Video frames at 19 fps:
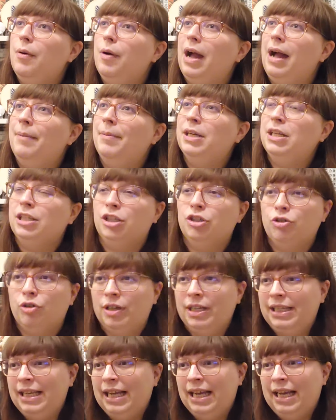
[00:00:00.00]
Am I going to try
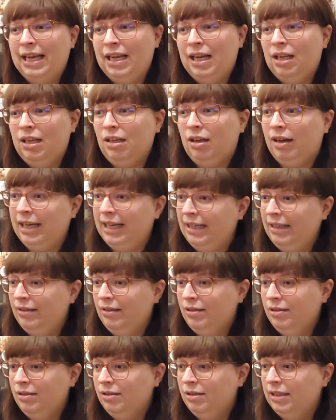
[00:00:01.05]
and get a line
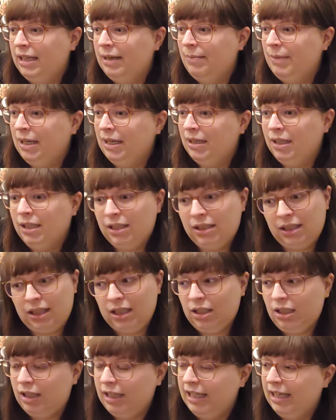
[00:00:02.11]
in manga, a
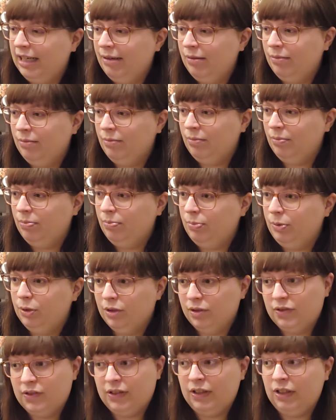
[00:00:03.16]
line in
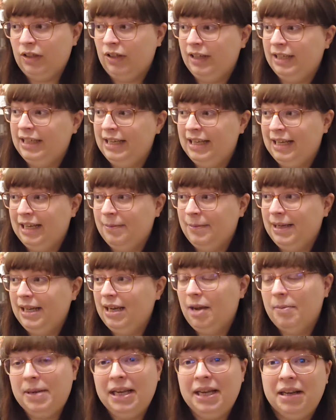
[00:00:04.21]
books, and a line in anime?
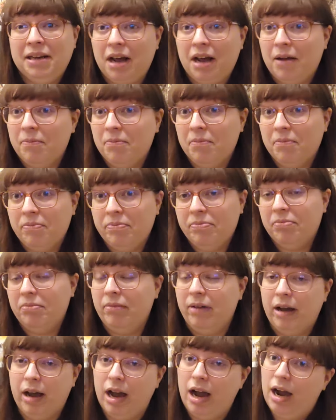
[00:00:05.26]
I mean,
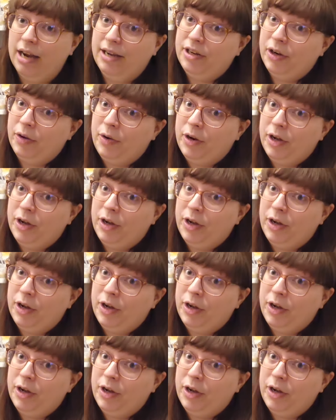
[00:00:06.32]
I don't